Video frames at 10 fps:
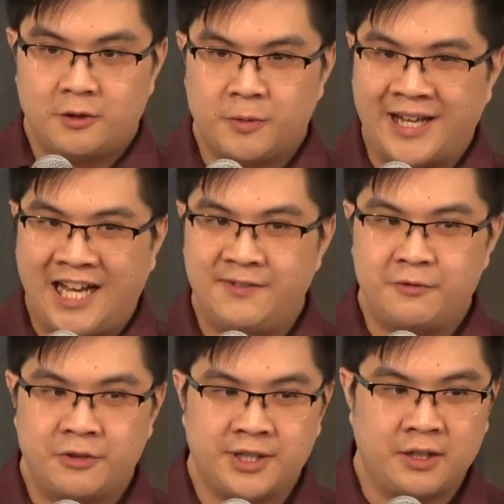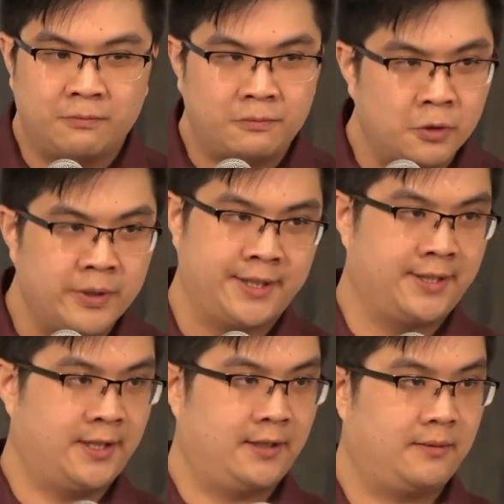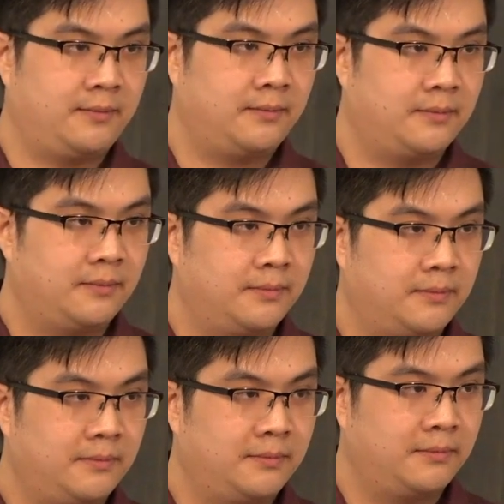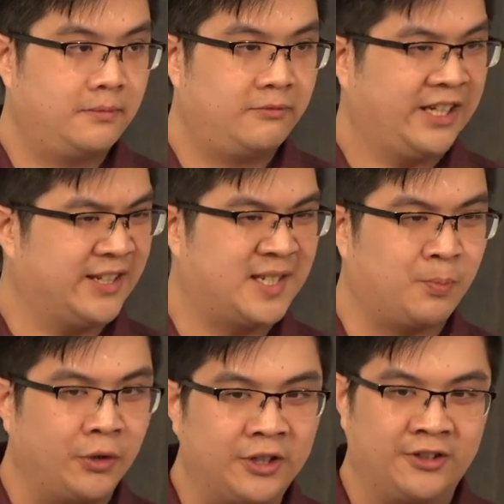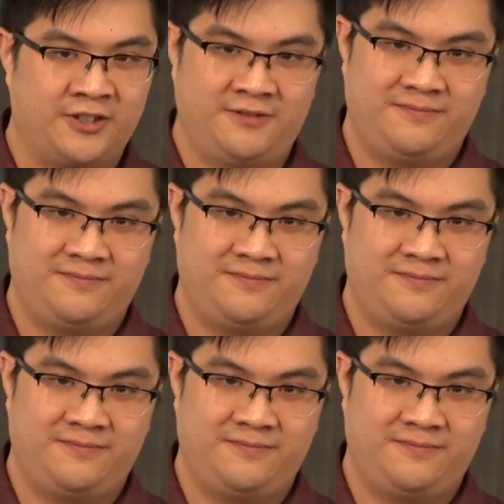we haven't really ruined it, like a spoiler.